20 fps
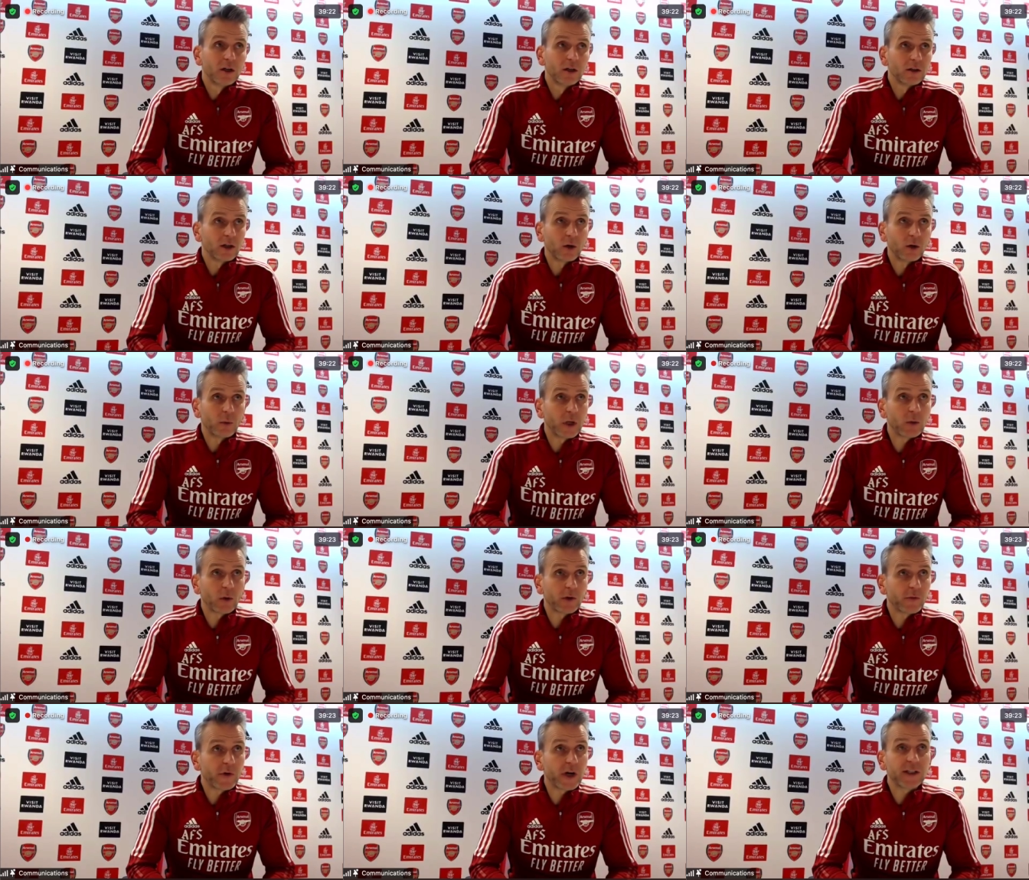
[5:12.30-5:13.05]
we
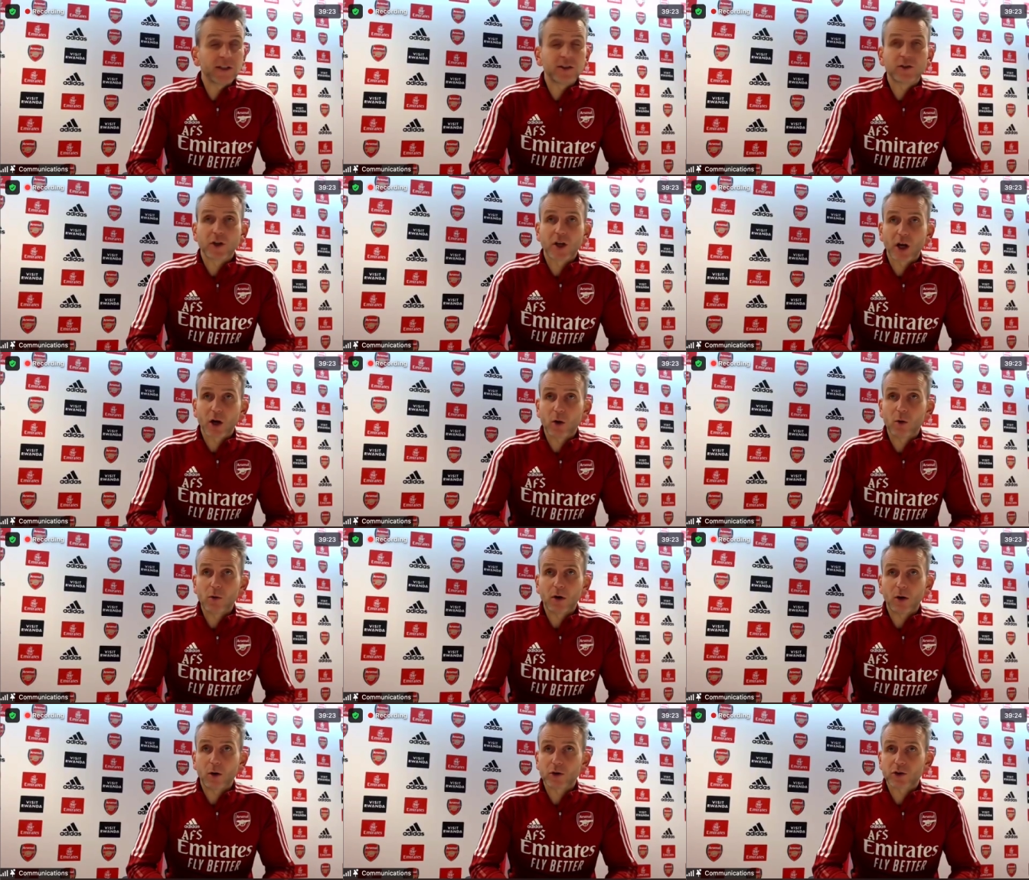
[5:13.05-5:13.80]
were ready to
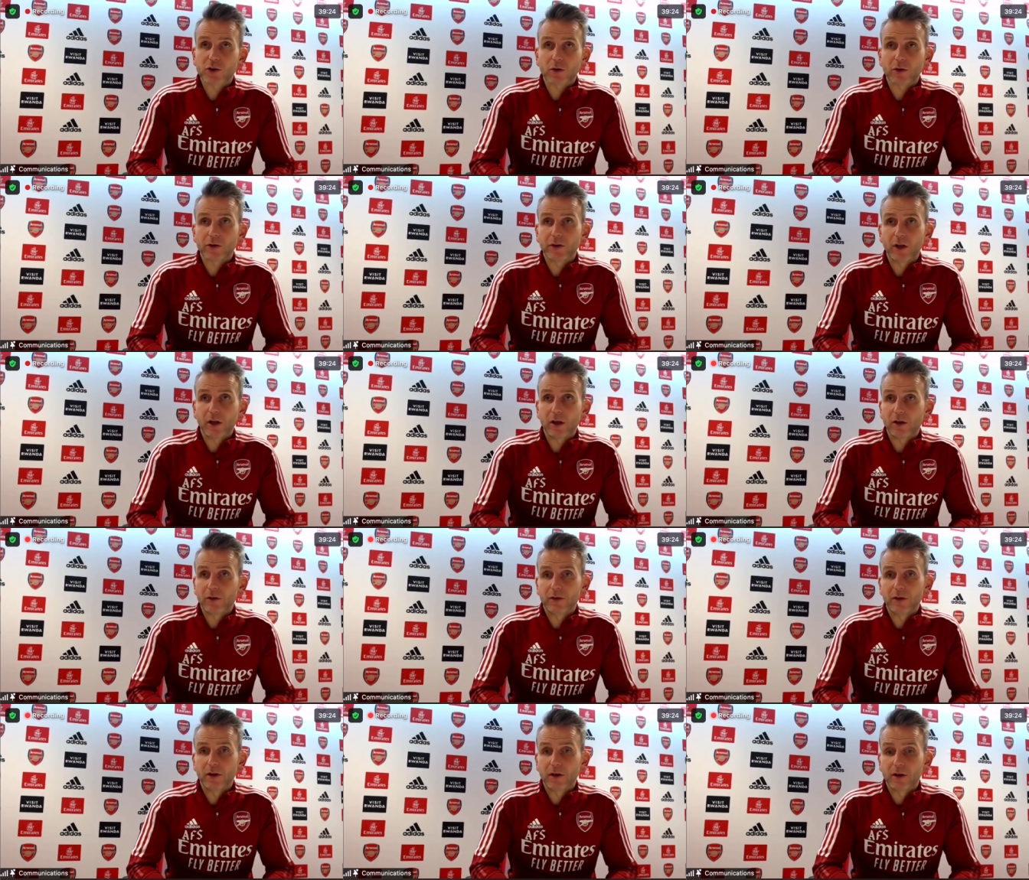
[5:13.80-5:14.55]
go also on
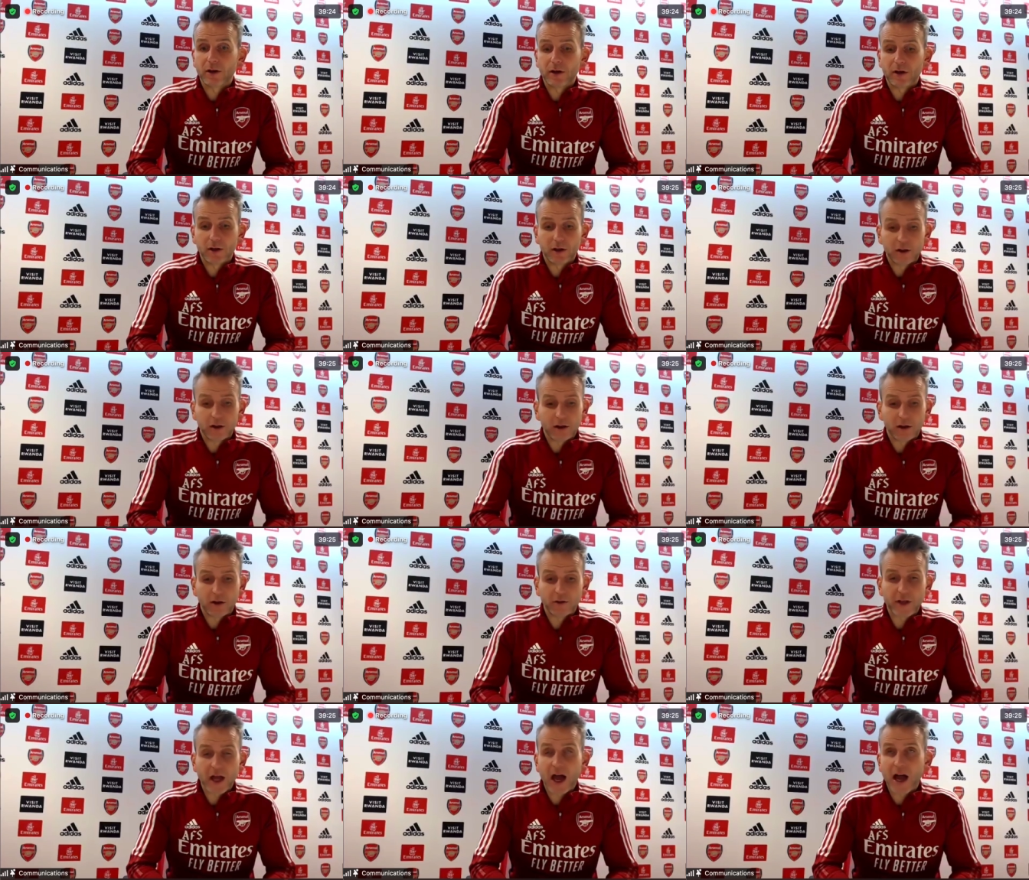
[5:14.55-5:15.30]
on
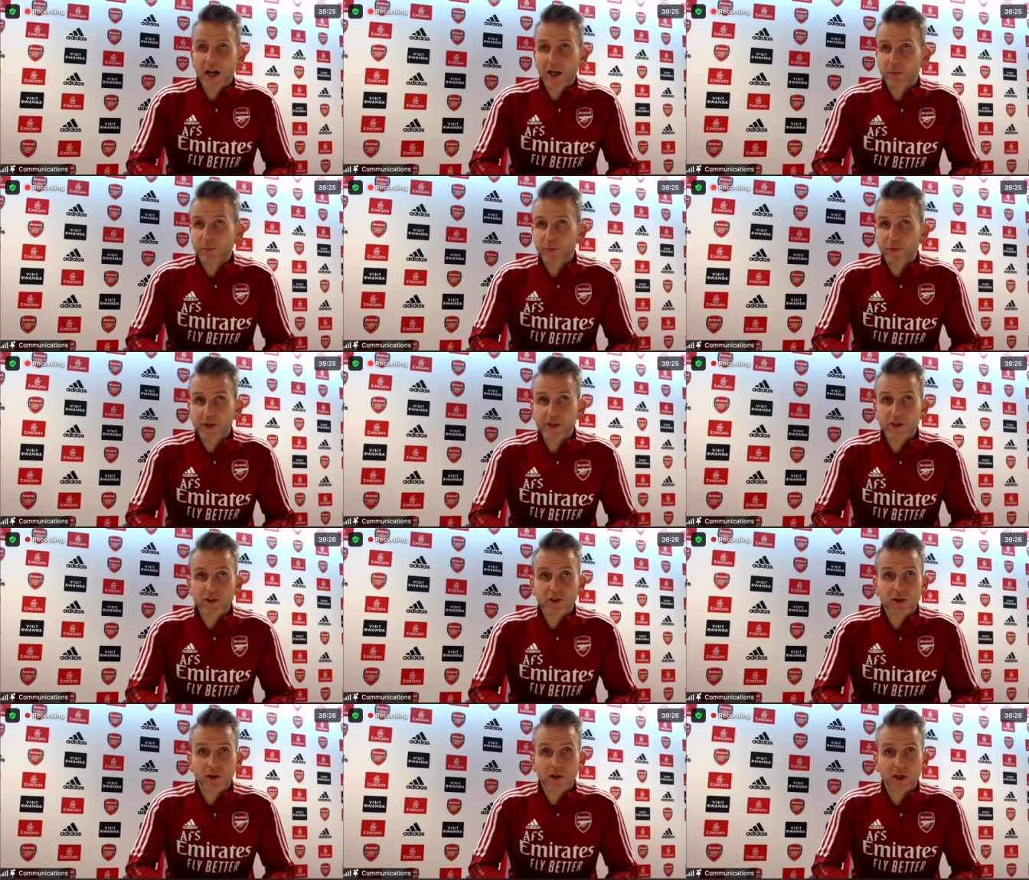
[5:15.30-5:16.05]
uh, on the high
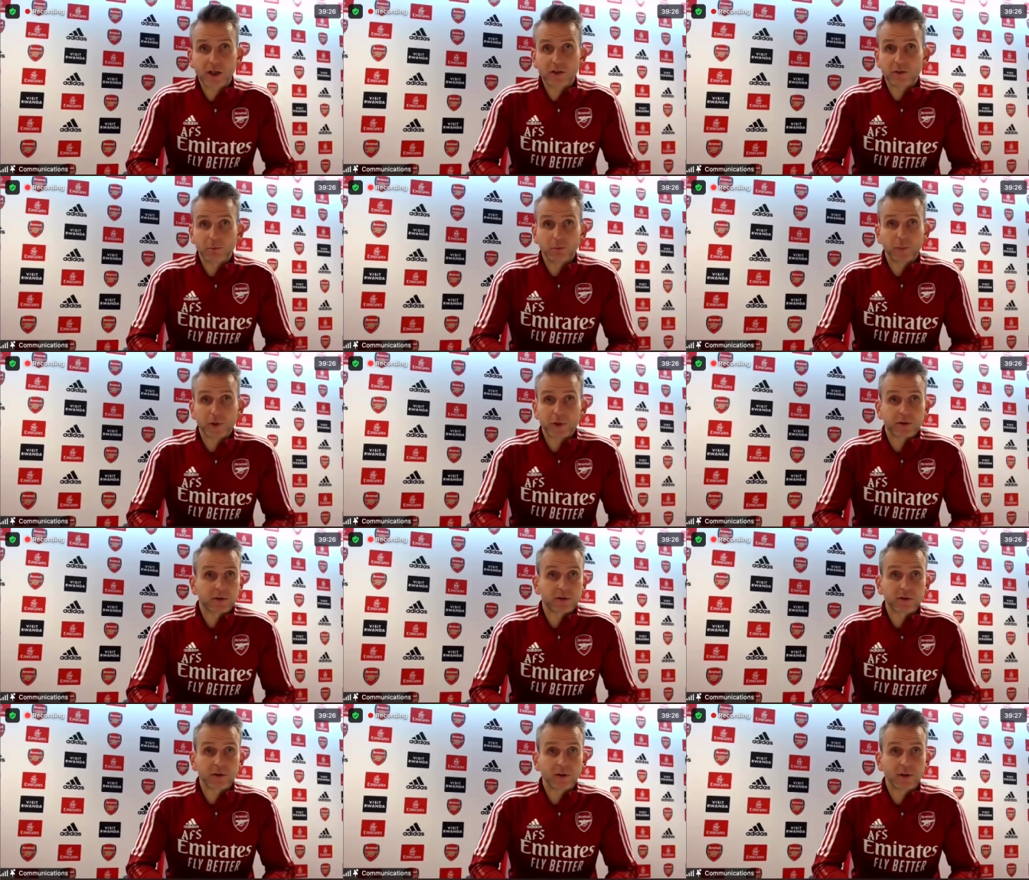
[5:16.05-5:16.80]
press and
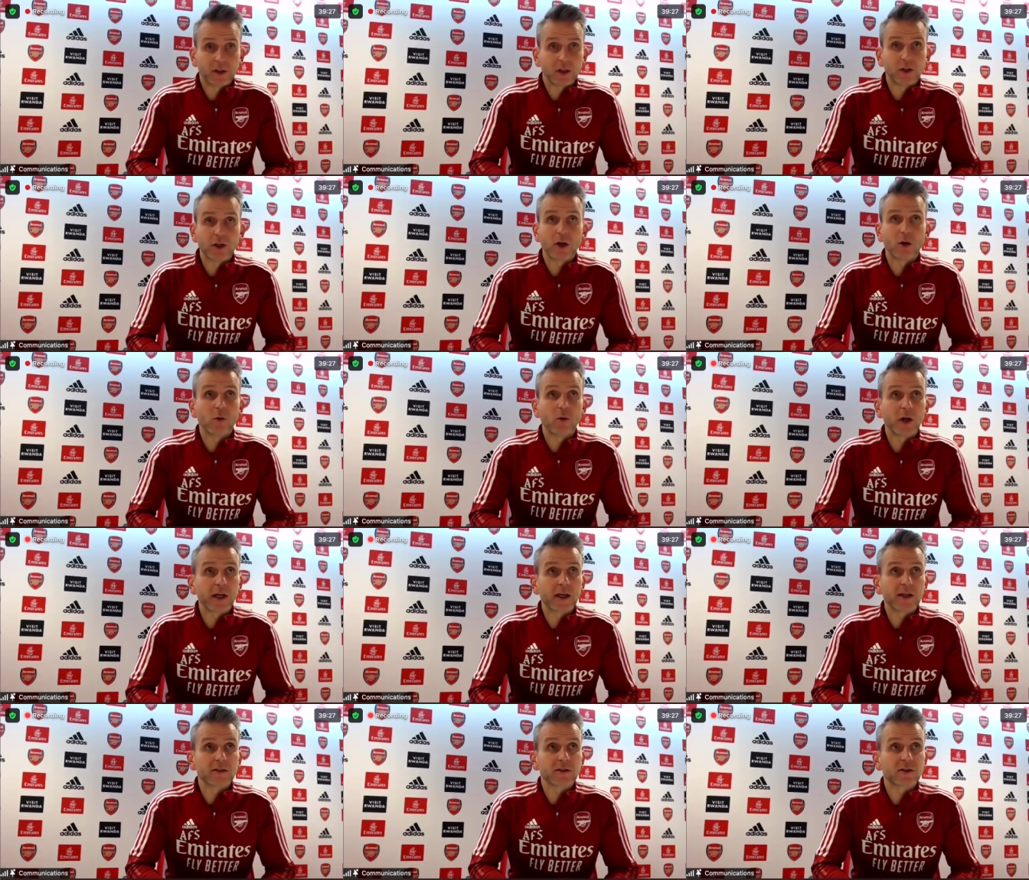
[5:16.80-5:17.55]
but you
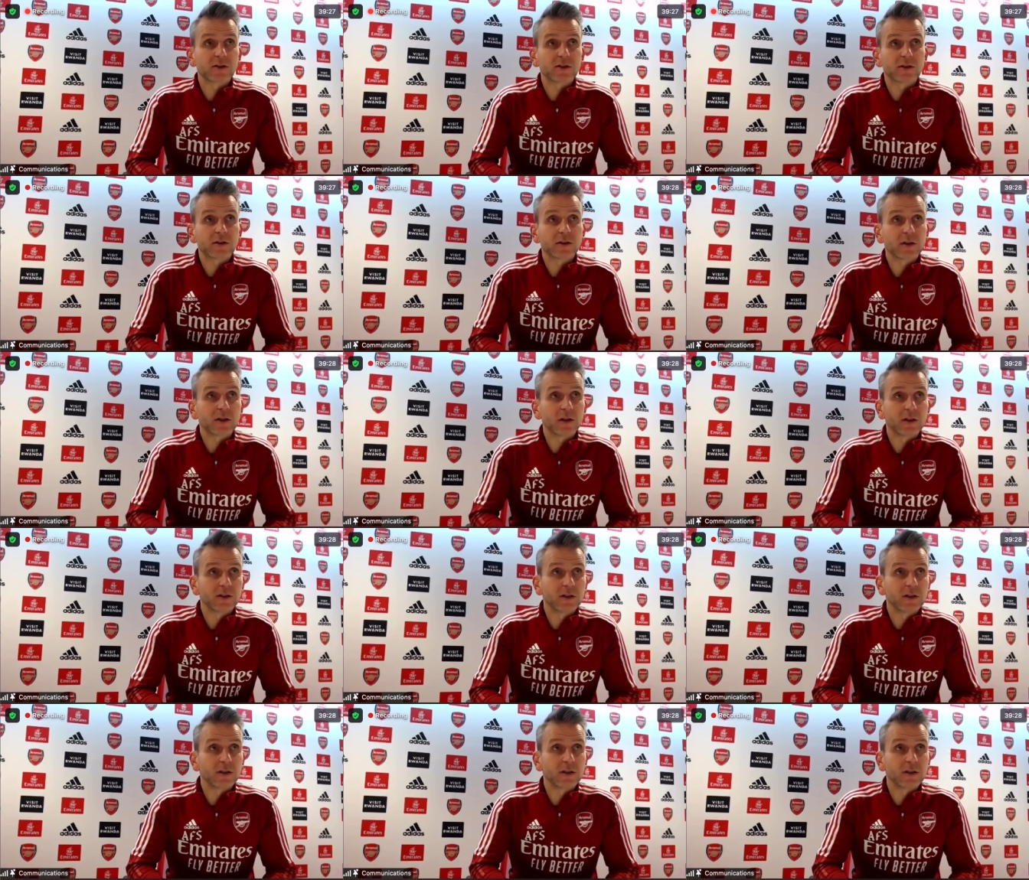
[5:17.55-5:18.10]
know against